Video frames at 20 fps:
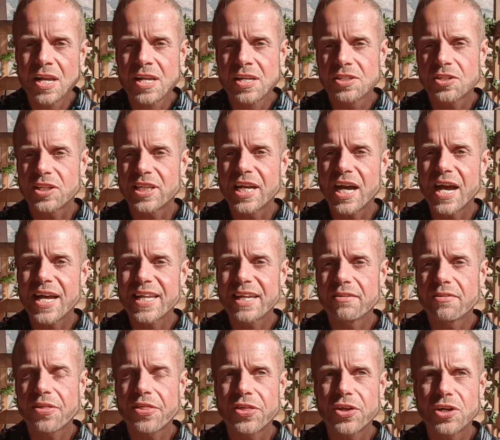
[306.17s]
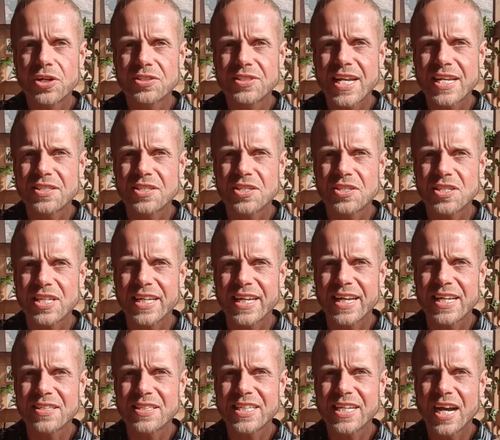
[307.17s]
So the idea of third density
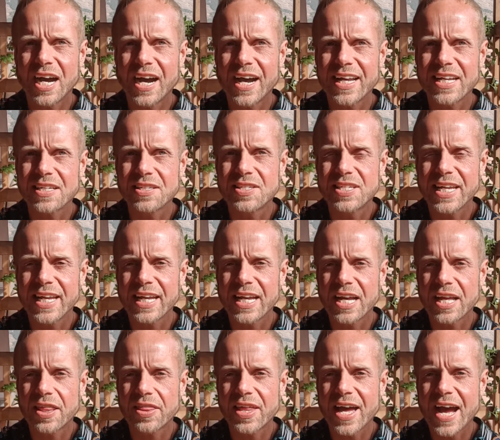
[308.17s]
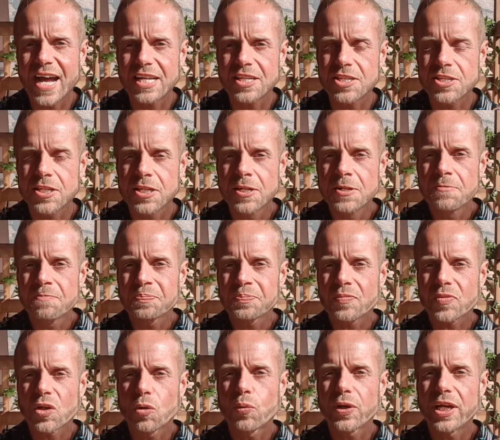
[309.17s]
is the idea that
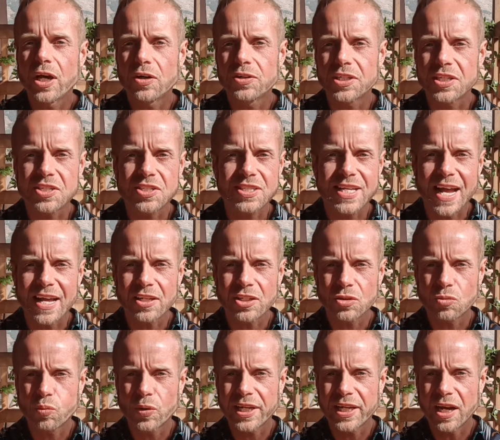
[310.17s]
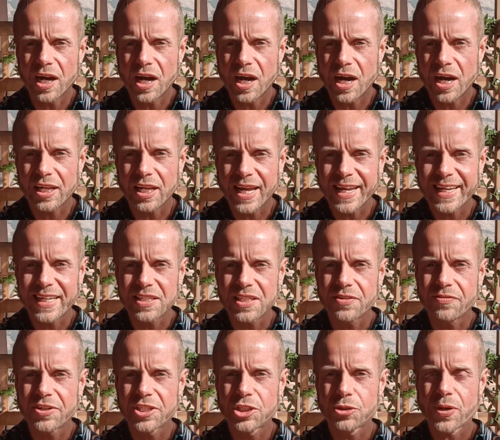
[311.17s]
we understand we are like
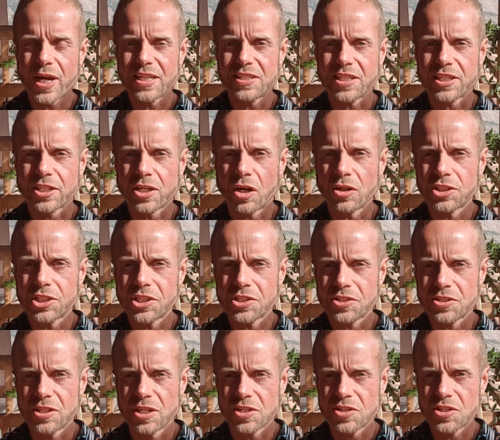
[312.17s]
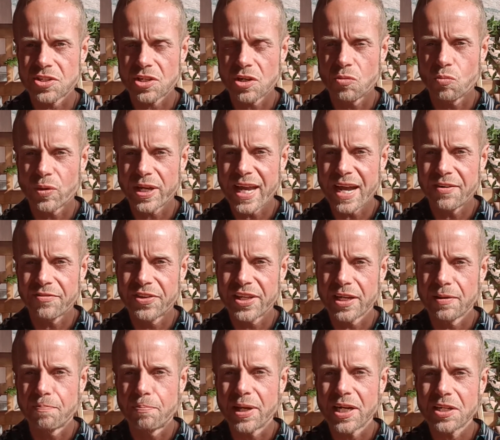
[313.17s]
individuated consciousness and we have the
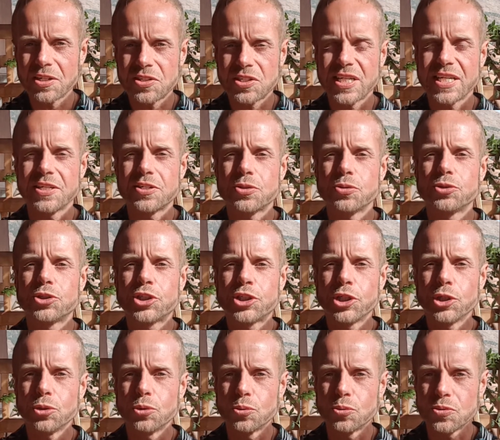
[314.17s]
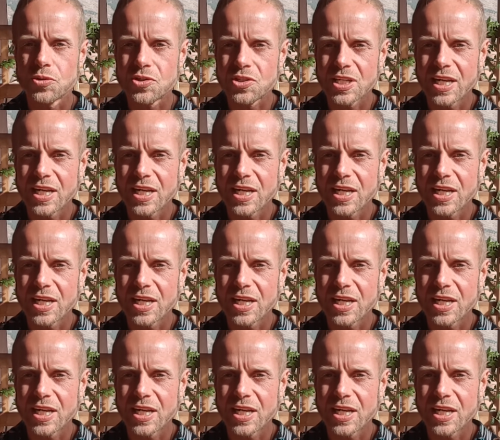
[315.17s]
ability to choose.